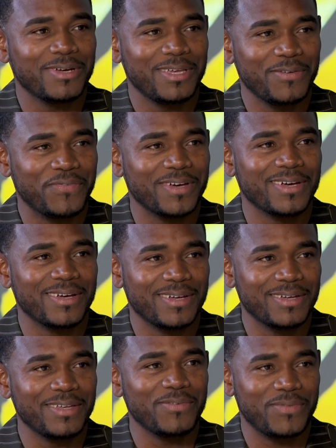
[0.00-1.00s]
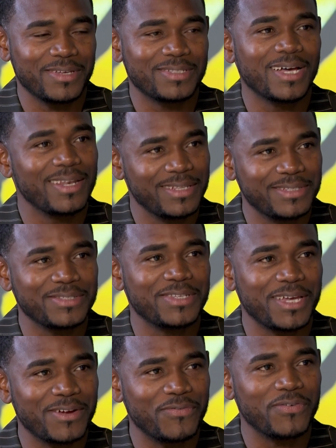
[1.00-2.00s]
If the talent is
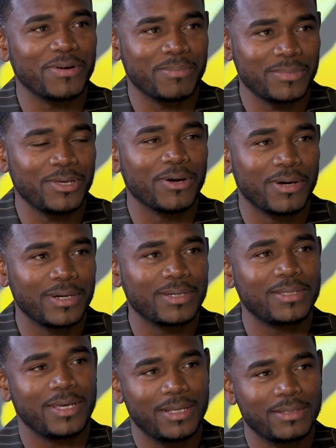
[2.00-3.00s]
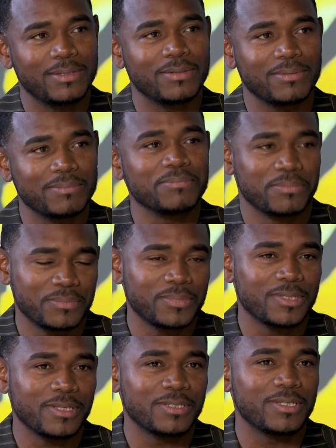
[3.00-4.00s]
there from young, then
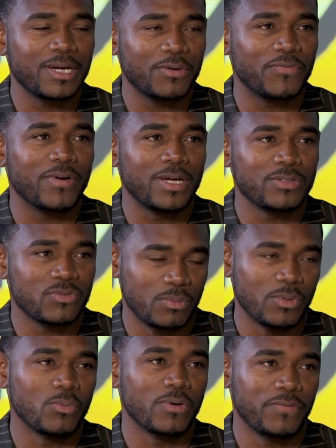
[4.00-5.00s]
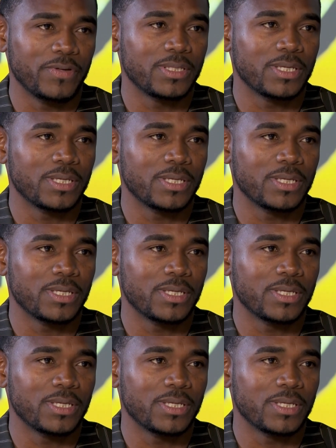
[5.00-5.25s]
the sacrifice will be worth it.